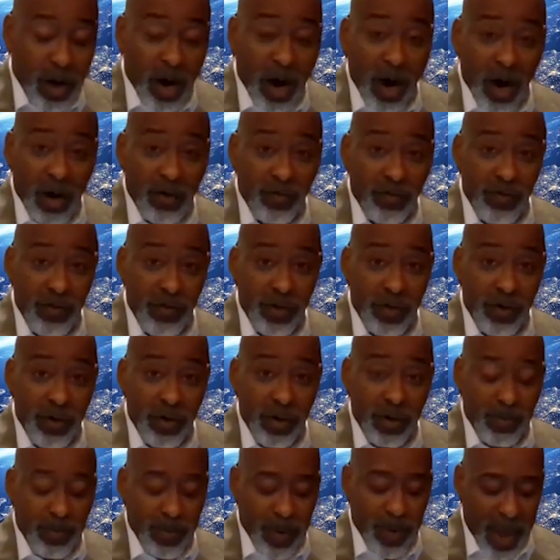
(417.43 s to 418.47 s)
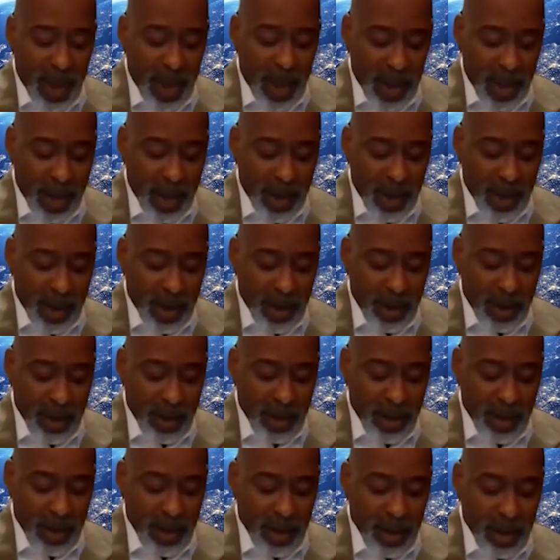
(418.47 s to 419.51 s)
comfort or pain,
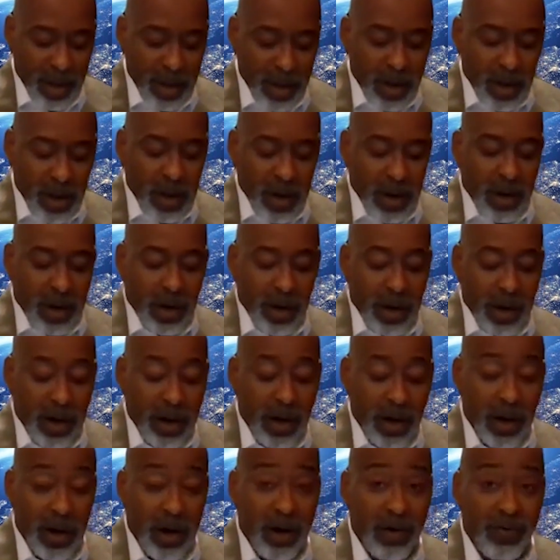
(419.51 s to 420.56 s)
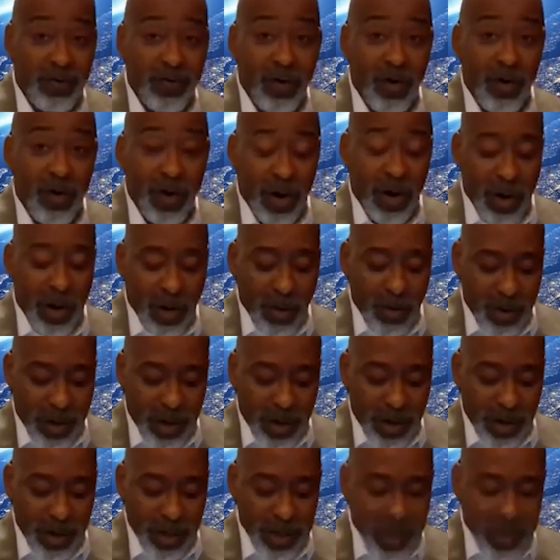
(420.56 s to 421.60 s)
love or
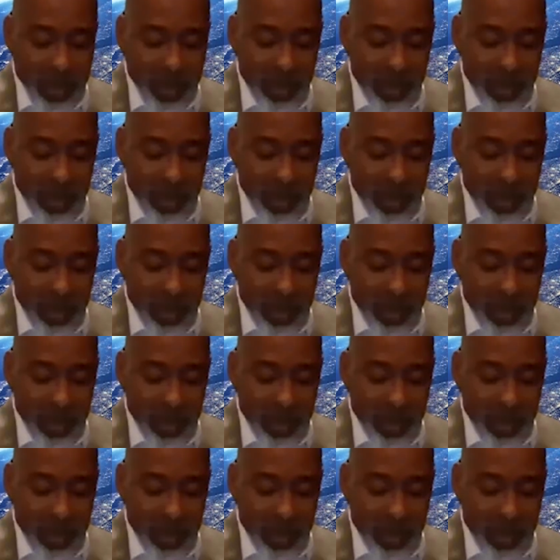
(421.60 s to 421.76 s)
loneliness.